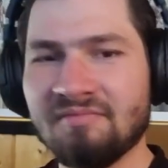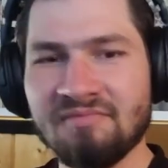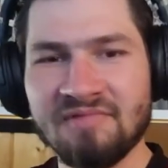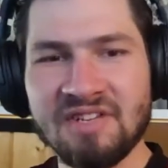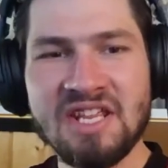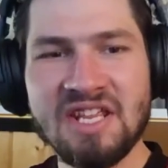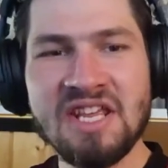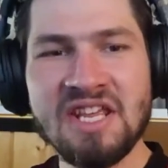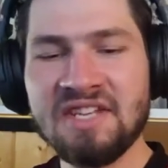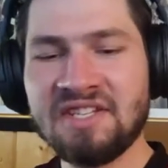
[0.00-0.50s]

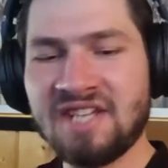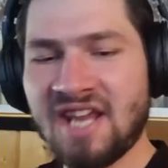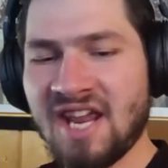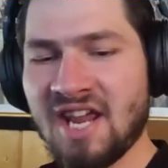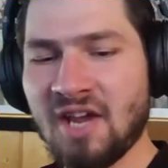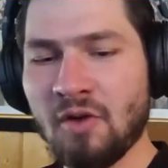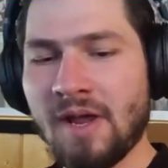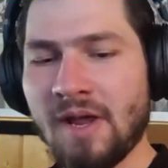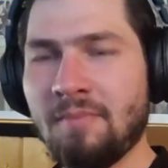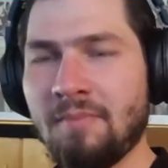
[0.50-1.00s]
key
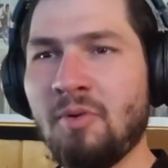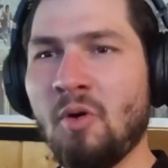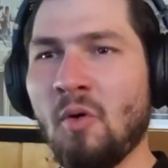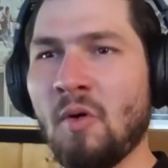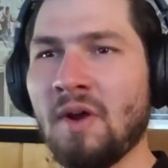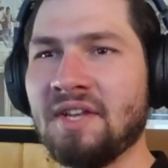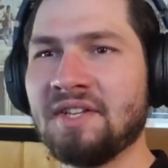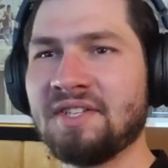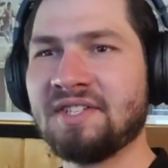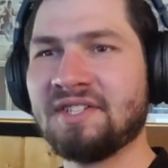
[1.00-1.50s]
takeaway
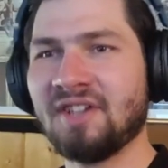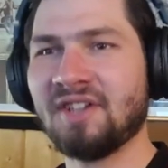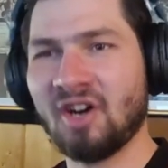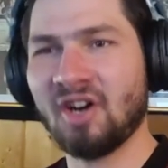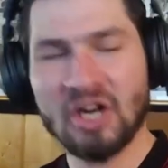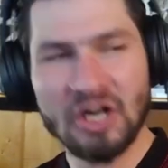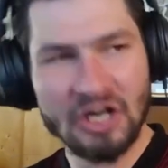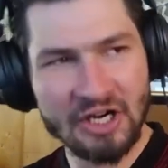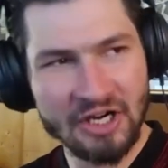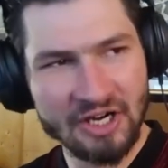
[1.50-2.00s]
points
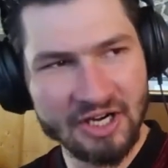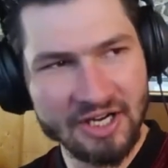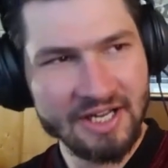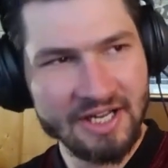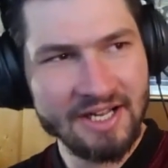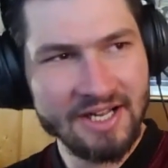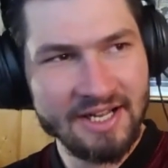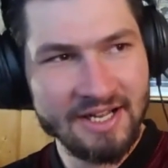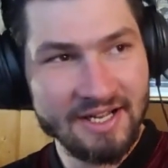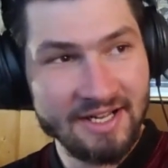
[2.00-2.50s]
are
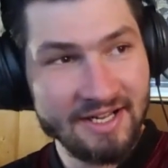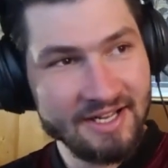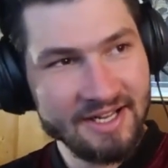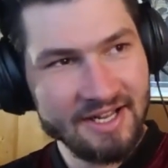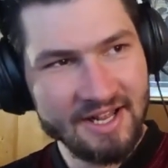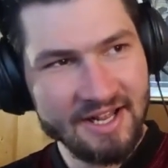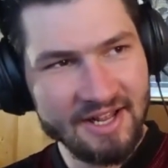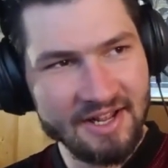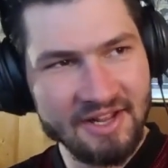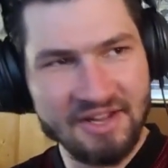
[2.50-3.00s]

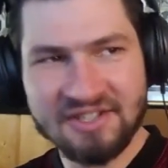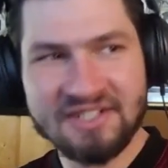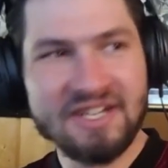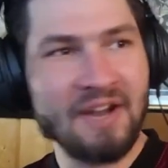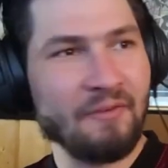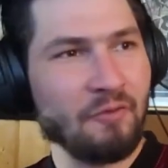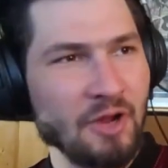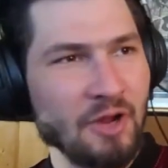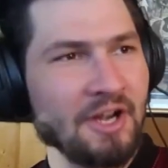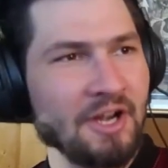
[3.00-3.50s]

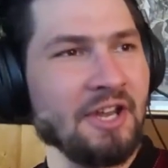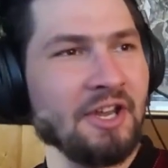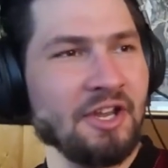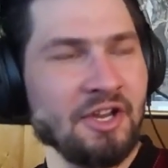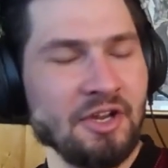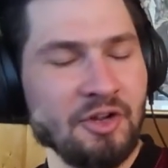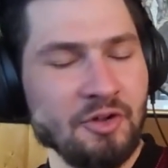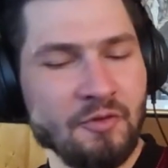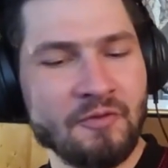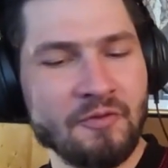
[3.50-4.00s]
stuff we already
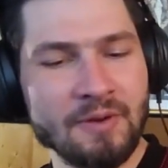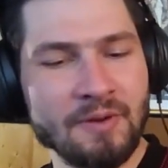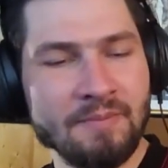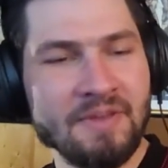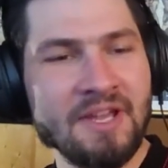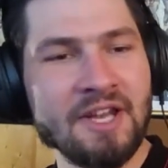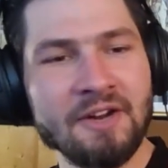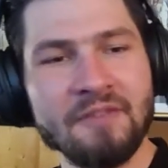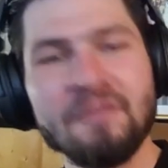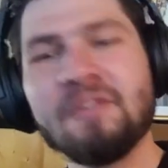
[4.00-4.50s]
knew from
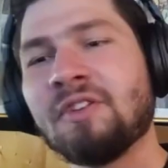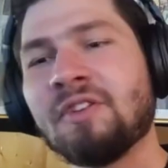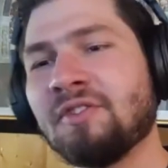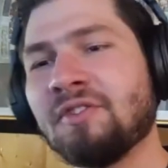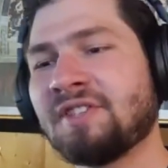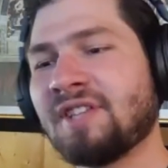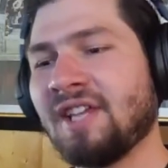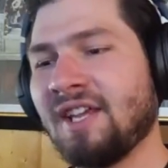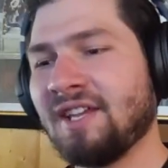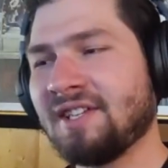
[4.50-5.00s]

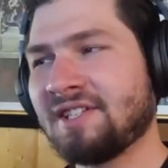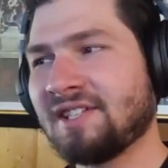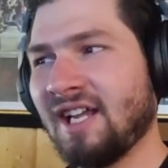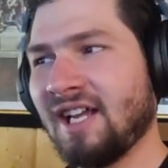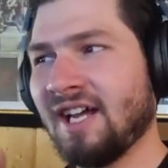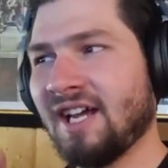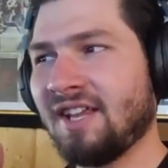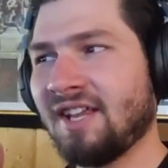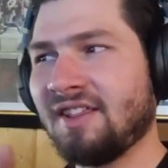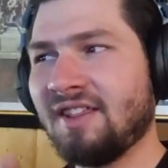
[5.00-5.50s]
interviews, things
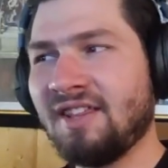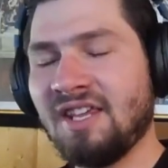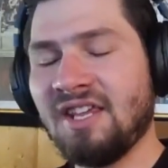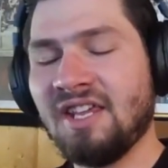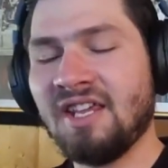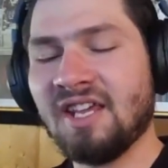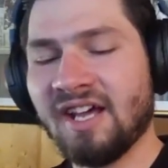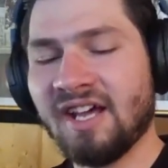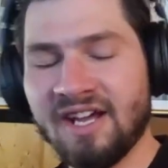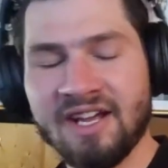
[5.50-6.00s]
like
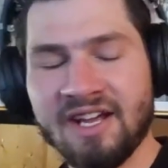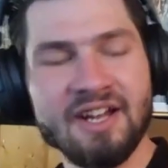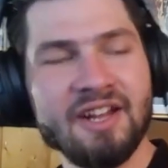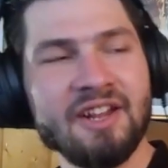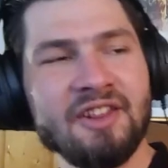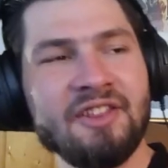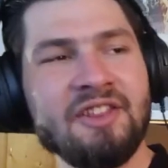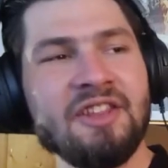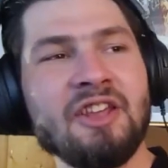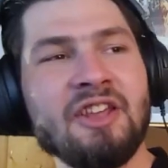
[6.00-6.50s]

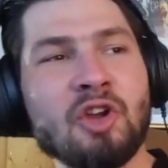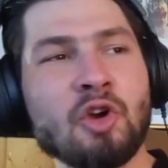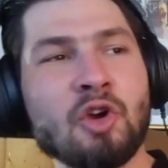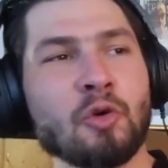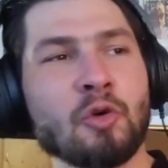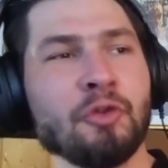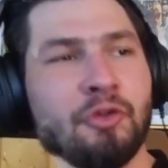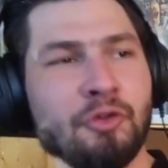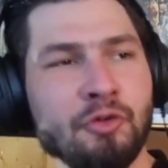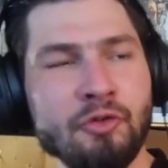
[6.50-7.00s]
the
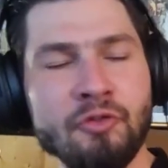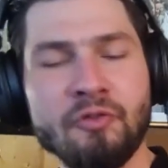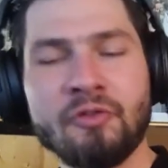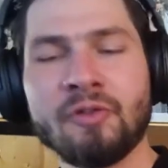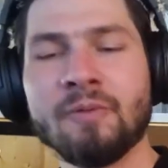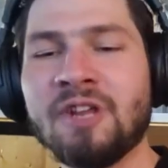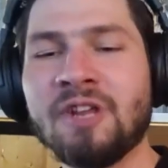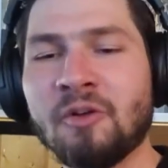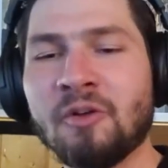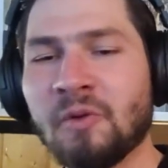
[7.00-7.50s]
crew
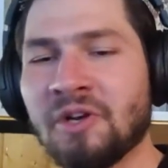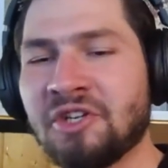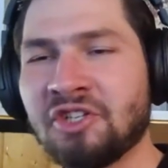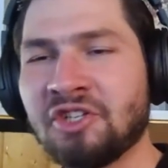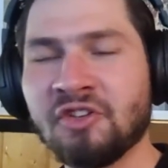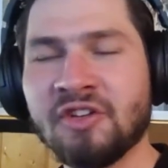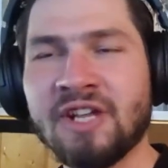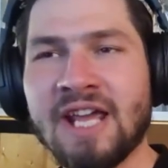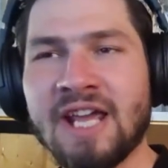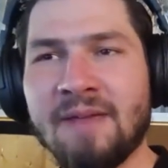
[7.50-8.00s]
from the
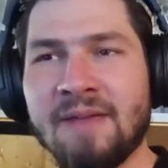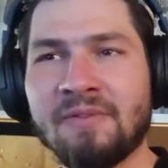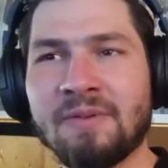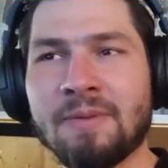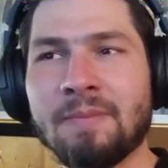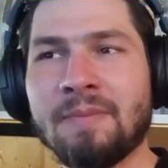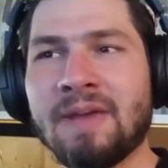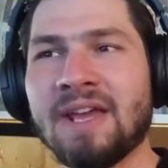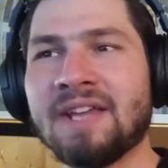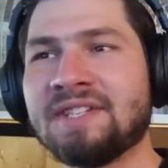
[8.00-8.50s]
original game from
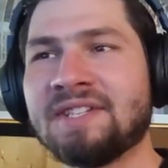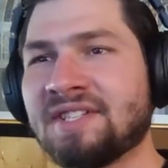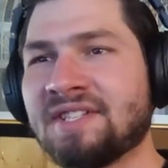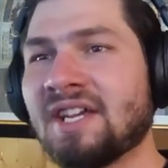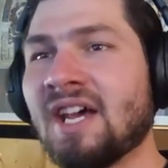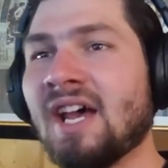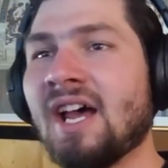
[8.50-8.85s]
the Mantis